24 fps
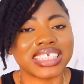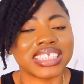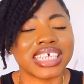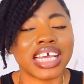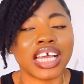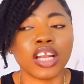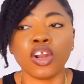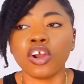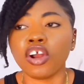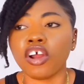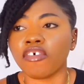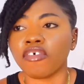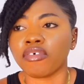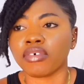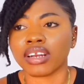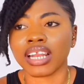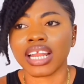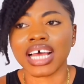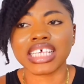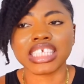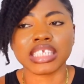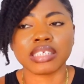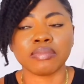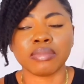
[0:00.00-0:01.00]
There are a lot of
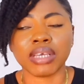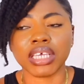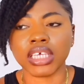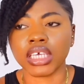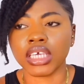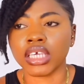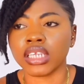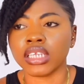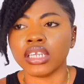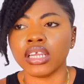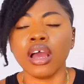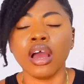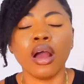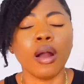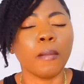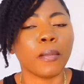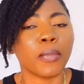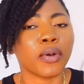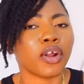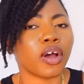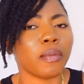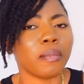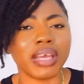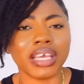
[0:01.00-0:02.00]
product
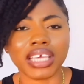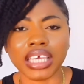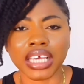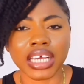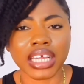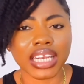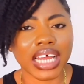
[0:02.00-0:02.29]
making